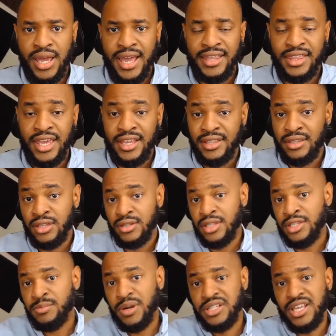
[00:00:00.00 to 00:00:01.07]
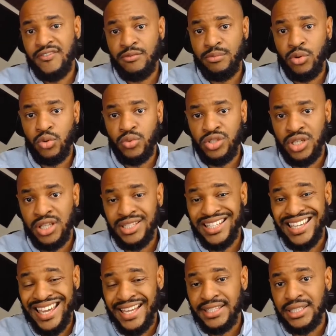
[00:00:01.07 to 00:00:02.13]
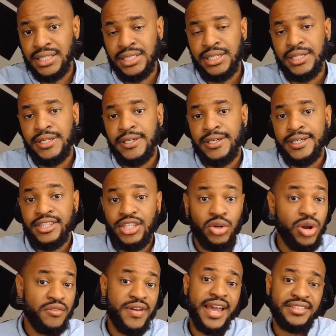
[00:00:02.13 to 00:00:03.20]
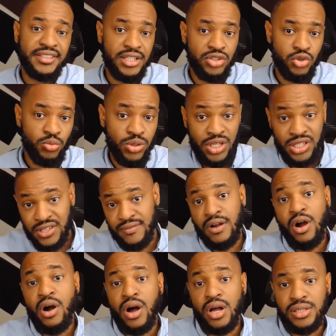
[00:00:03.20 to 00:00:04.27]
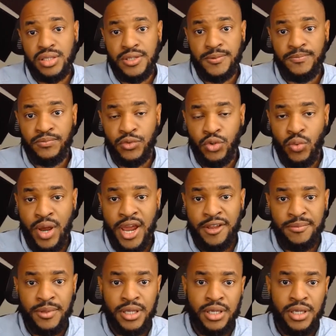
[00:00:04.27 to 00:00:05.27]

these bugs haven't built resilience against. They don't have access to because of cost, right?